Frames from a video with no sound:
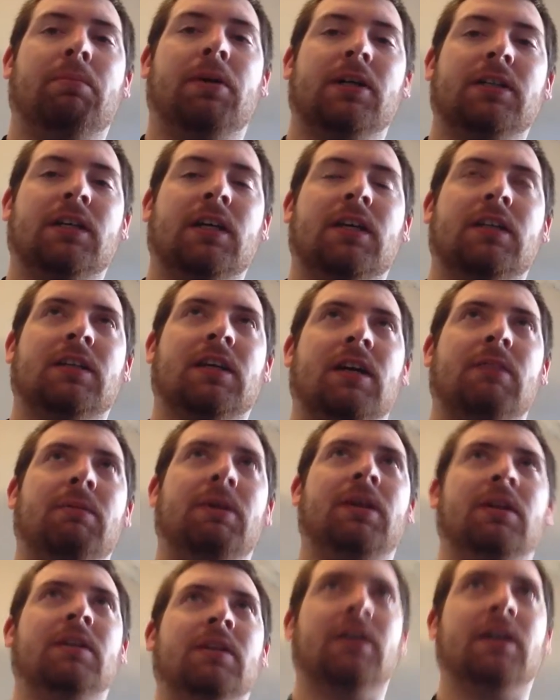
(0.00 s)
bus is
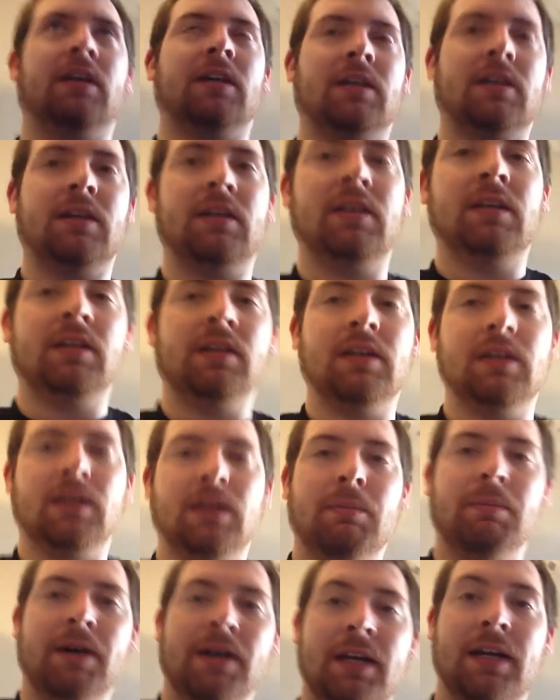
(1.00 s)
coming like in
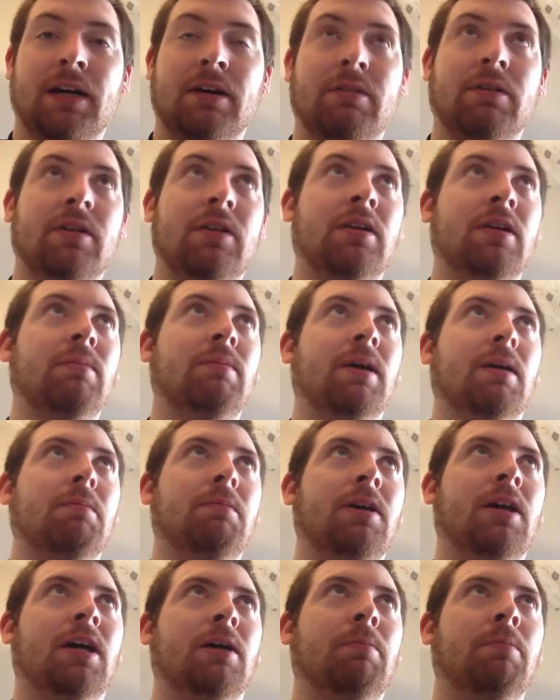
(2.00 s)
about an hour. Pick
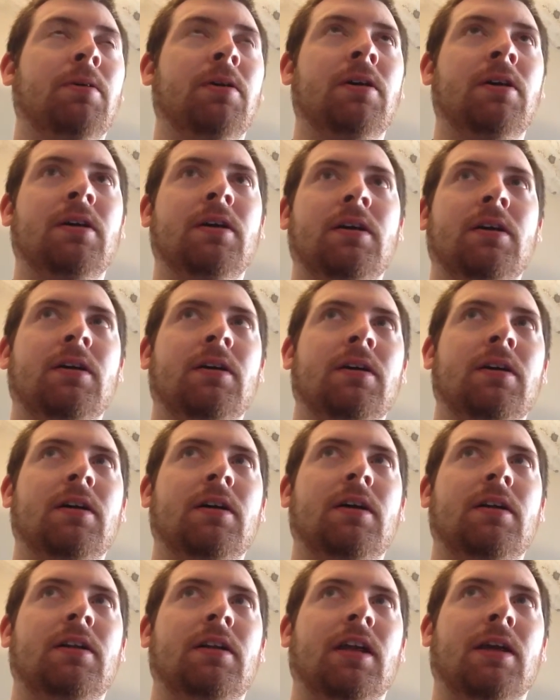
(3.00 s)
me up.
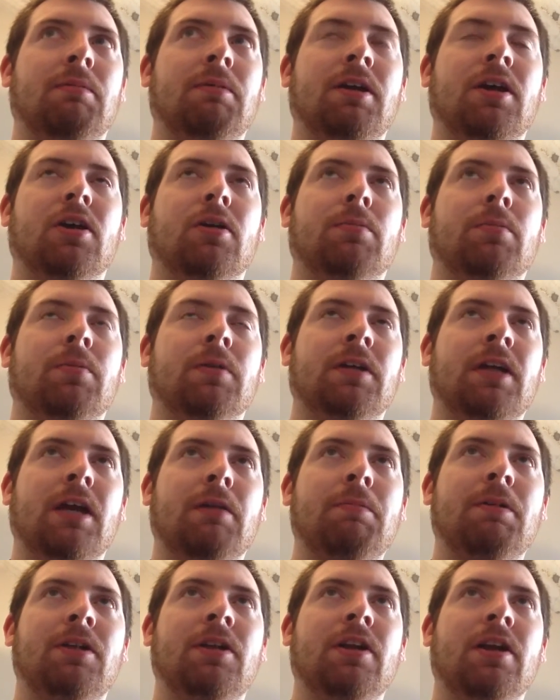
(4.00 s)
Take me to the airport.
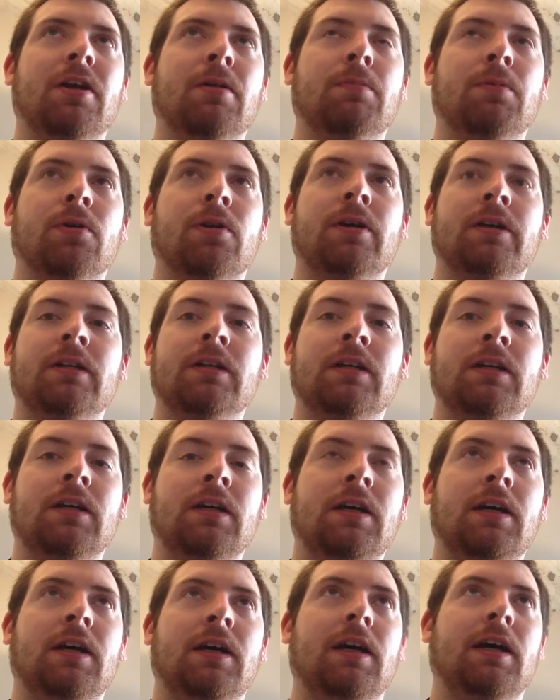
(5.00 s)
Take me to the airport.
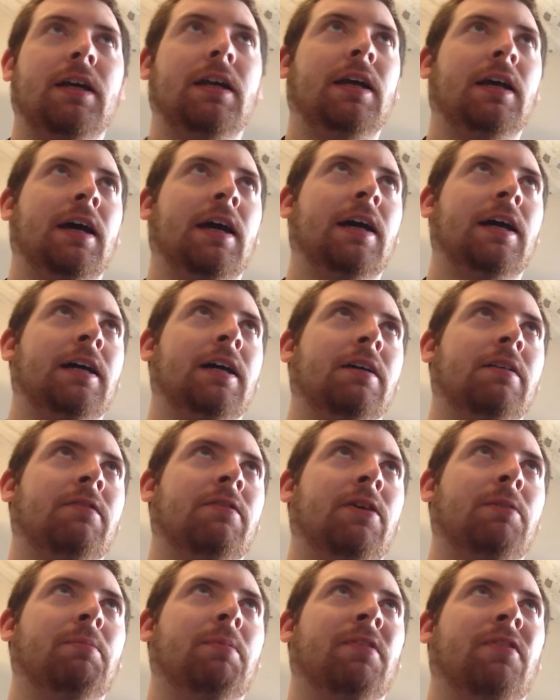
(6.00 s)
And I got
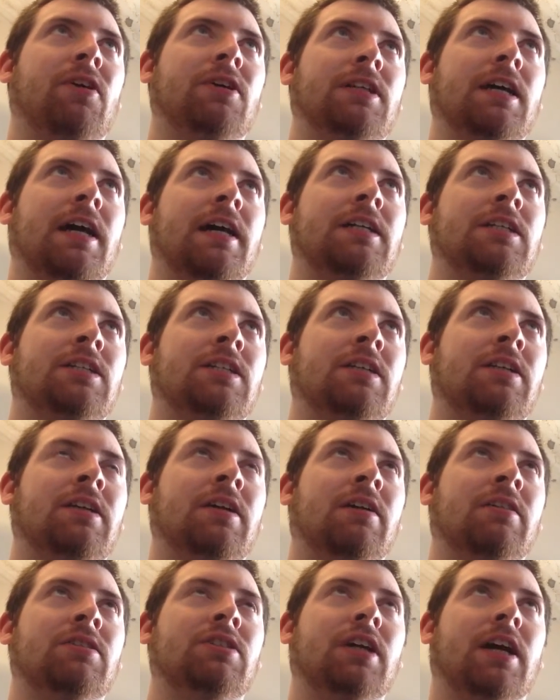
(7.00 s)
first I got
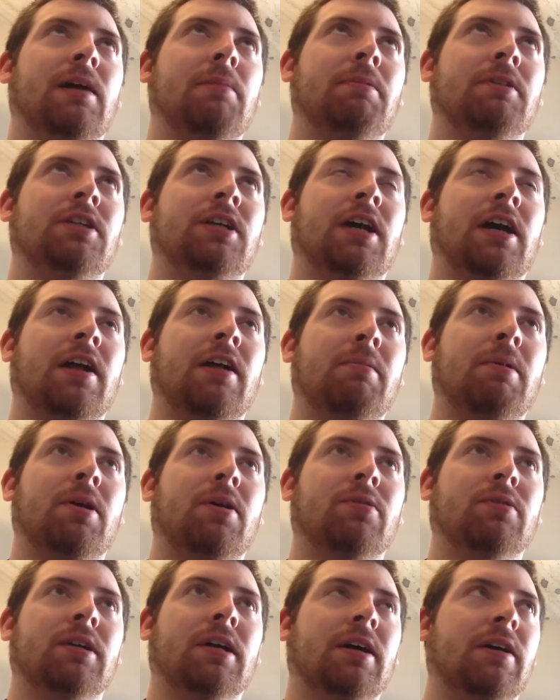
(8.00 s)
you know check out check out my
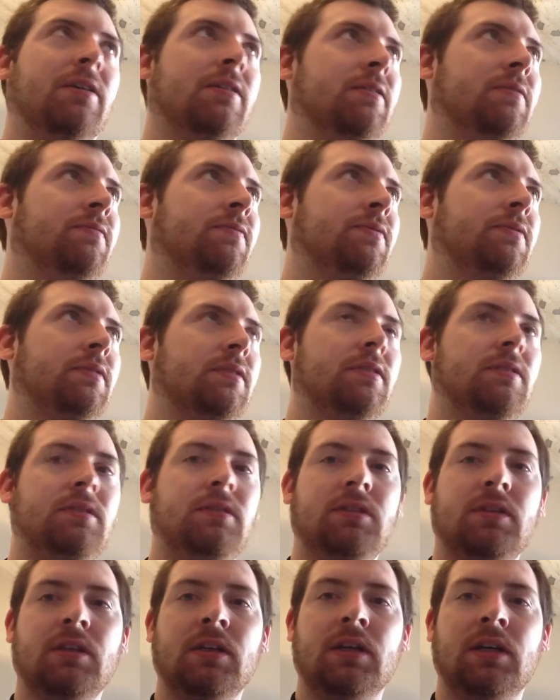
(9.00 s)
hotel.
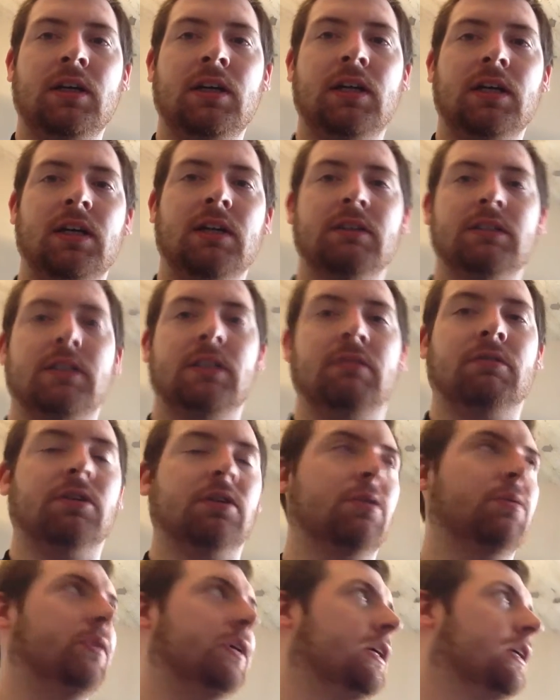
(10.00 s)
Uh, let's see real
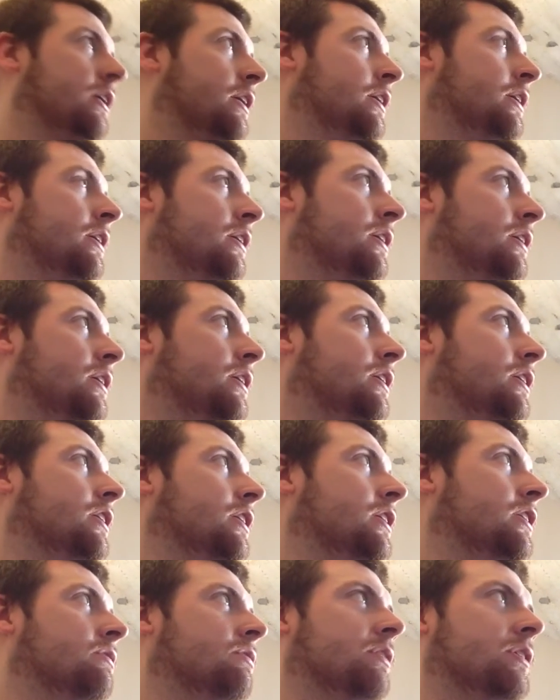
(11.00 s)
quick.
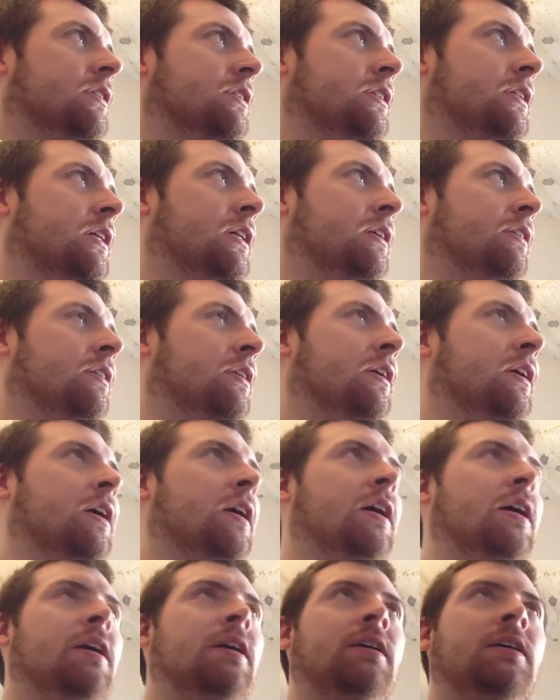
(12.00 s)
Just want to say,
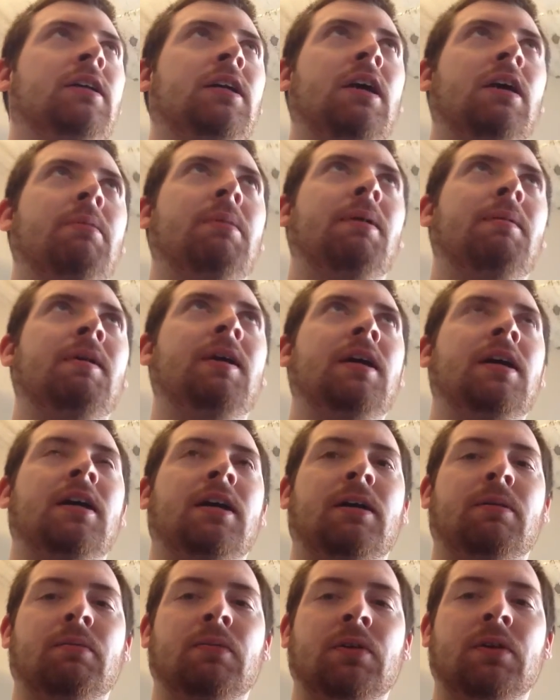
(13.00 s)
yeah maybe
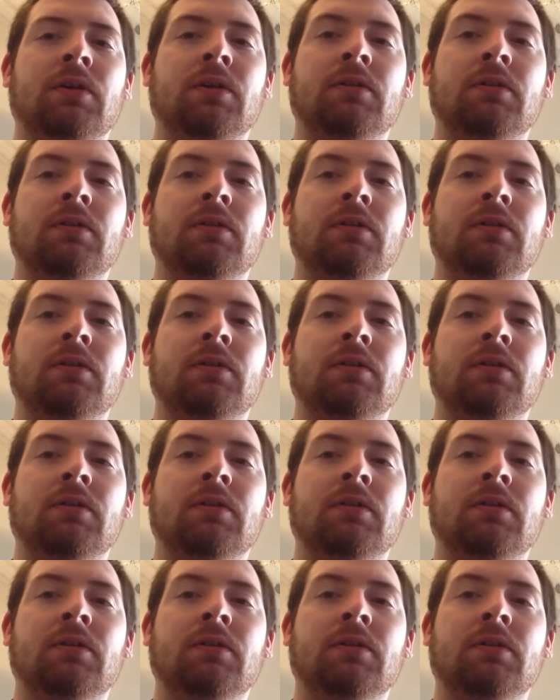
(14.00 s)
um